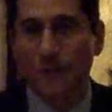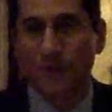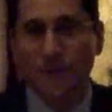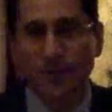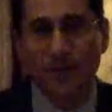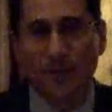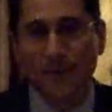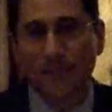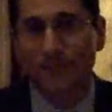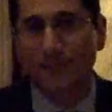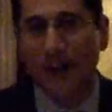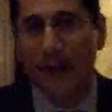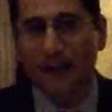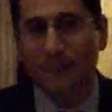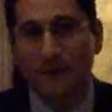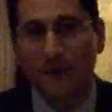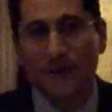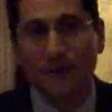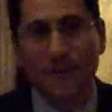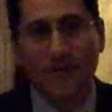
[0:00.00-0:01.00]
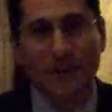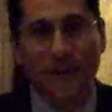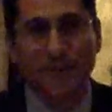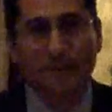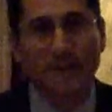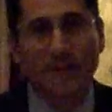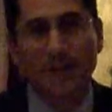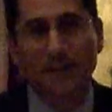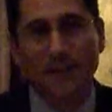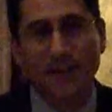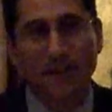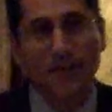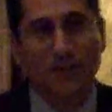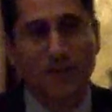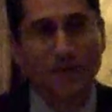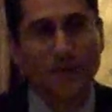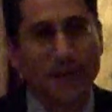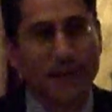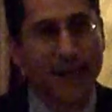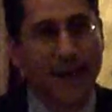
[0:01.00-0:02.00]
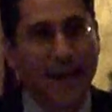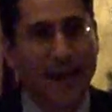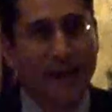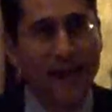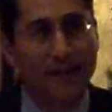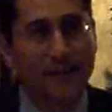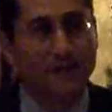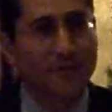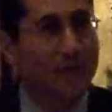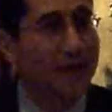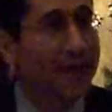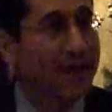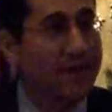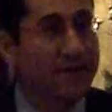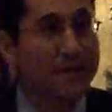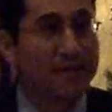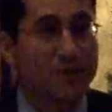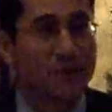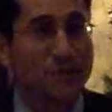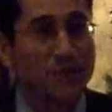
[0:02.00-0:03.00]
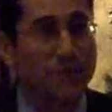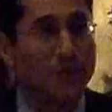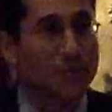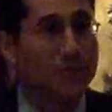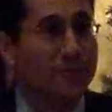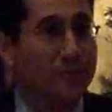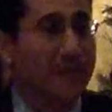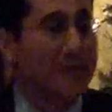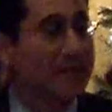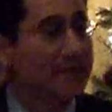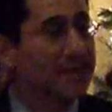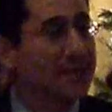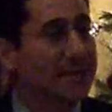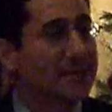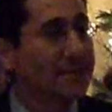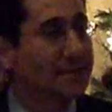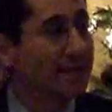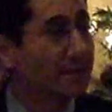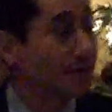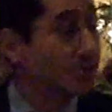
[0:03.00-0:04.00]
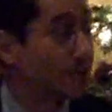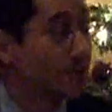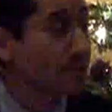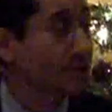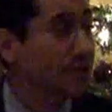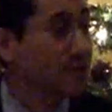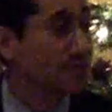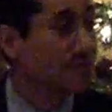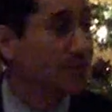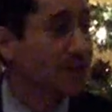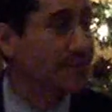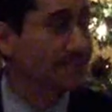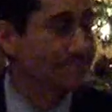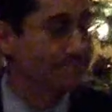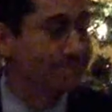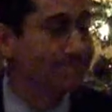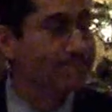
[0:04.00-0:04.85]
usually 5 years living in this country and trying to basically stand on their own 2 feet.